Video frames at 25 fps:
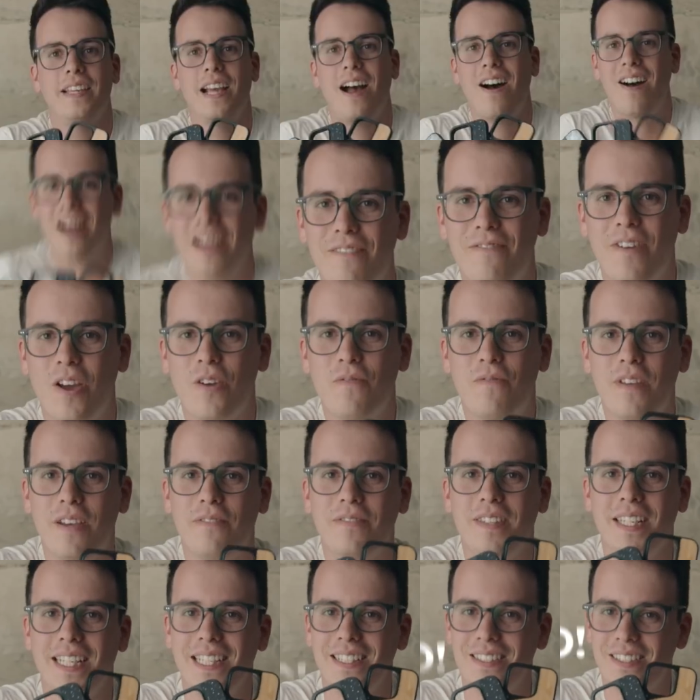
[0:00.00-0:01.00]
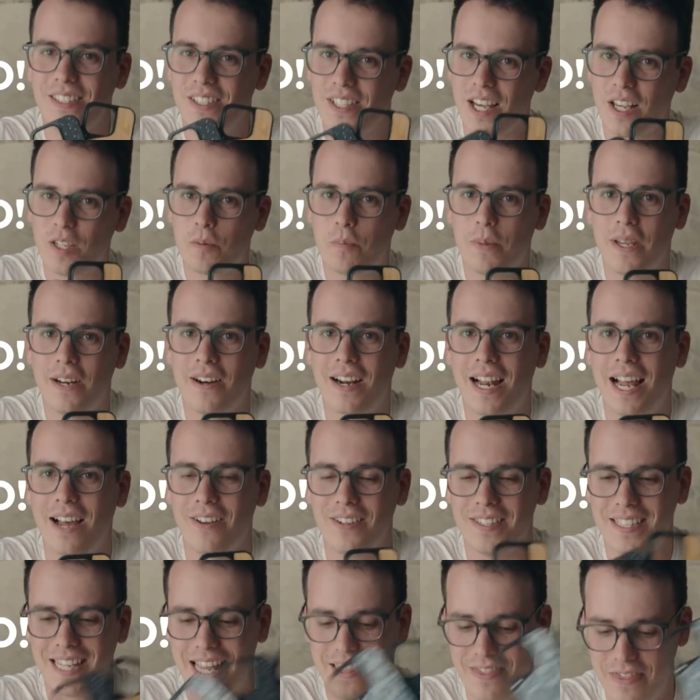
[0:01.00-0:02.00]
The iPhone 15's just been
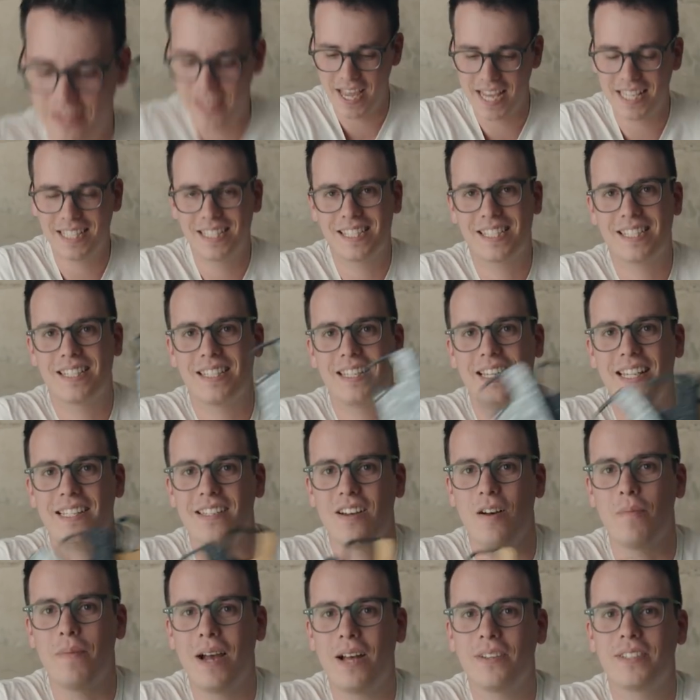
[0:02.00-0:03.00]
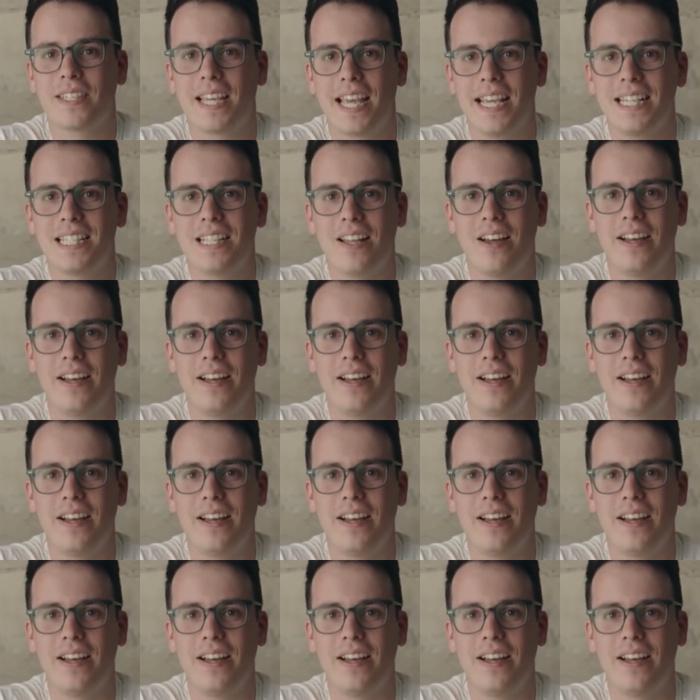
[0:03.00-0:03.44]
announced, and this is our mouse case